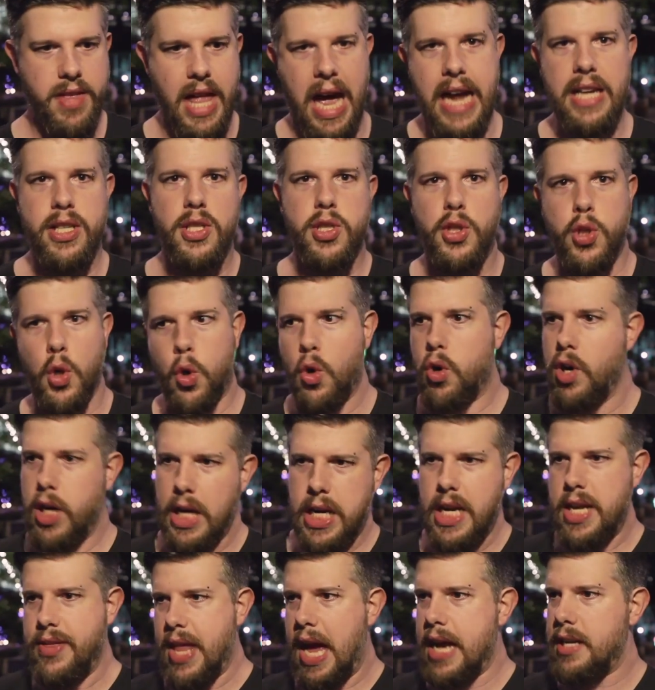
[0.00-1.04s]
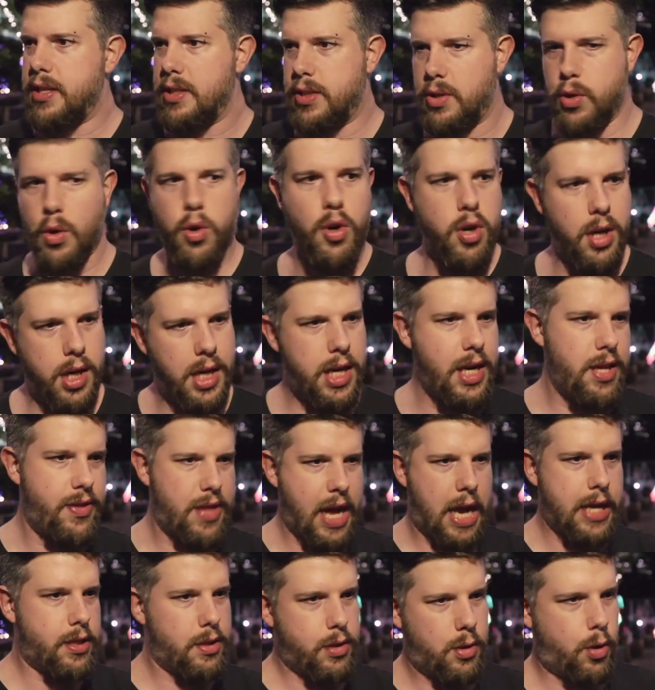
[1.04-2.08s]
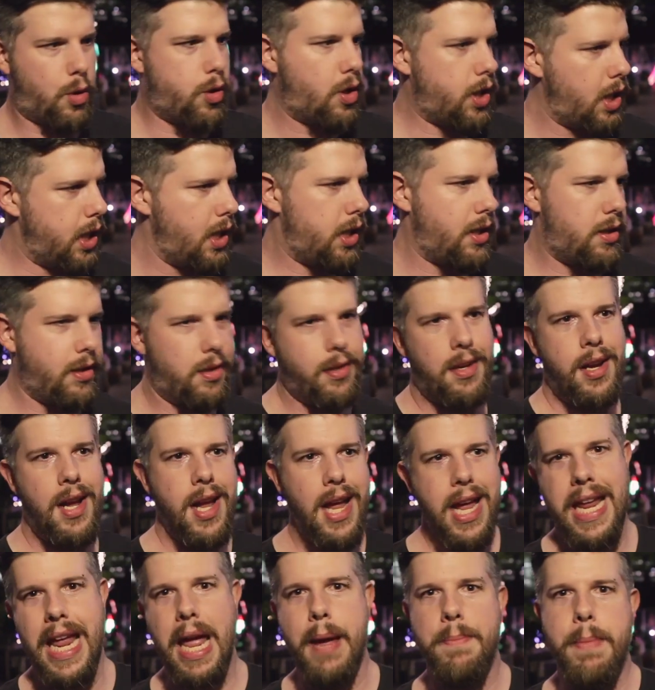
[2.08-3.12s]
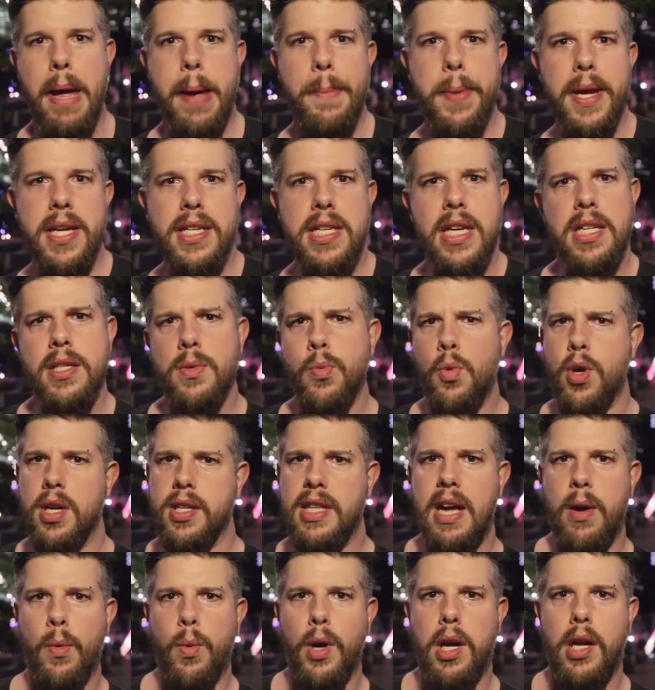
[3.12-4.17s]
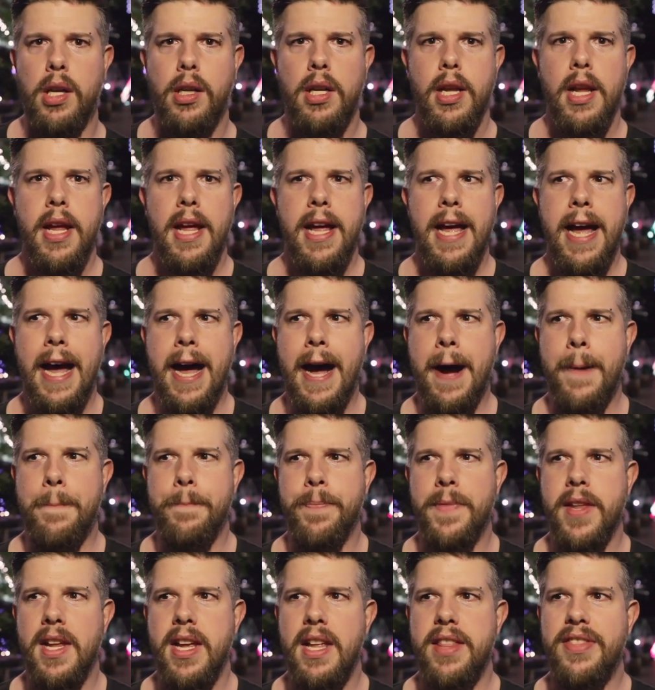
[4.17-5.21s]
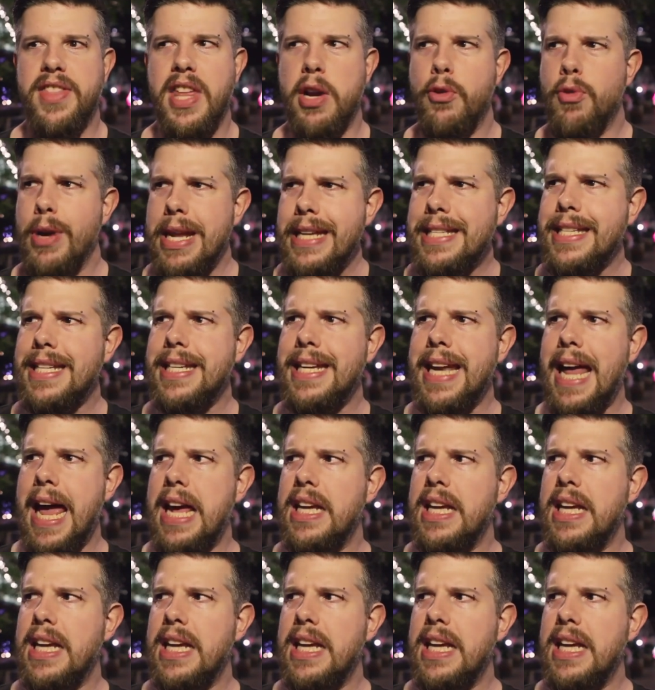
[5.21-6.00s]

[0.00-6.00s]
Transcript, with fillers: that story and that story and that story and yeah, maybe it doesn't work that well. Um, there isn't